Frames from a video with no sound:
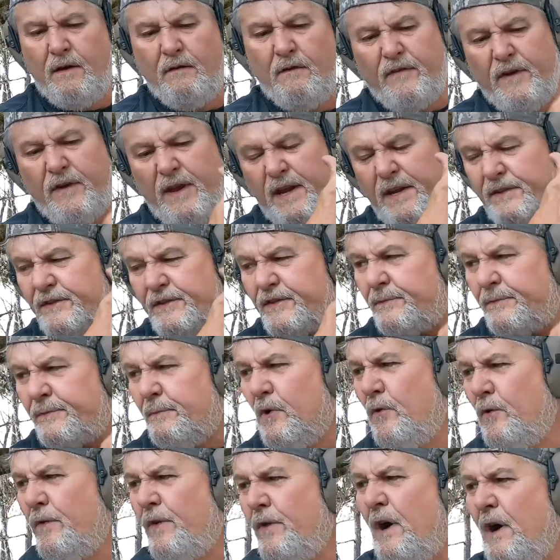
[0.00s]
Feed
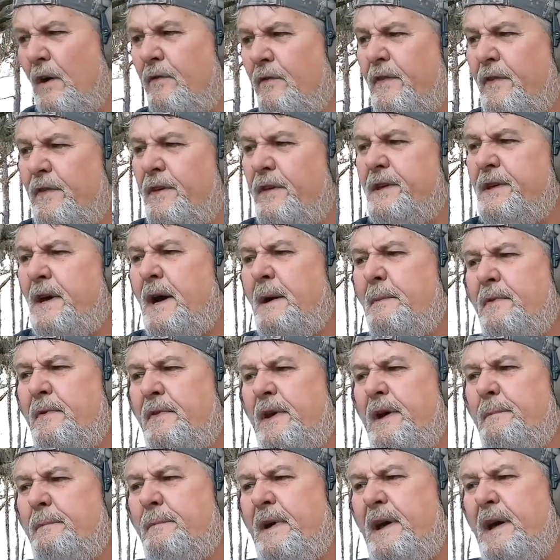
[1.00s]
smooth off of the top of
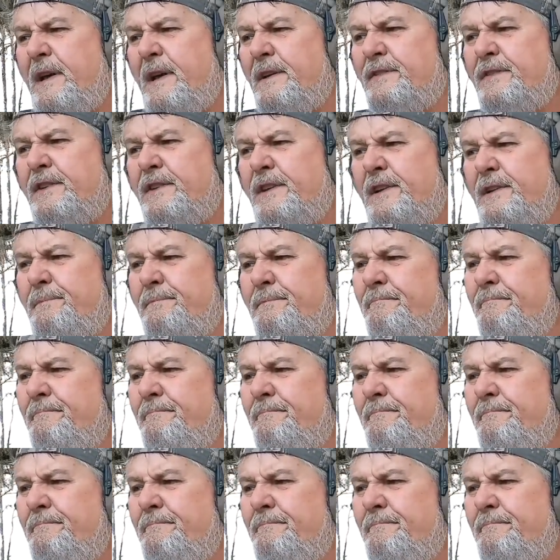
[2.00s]
that magazine.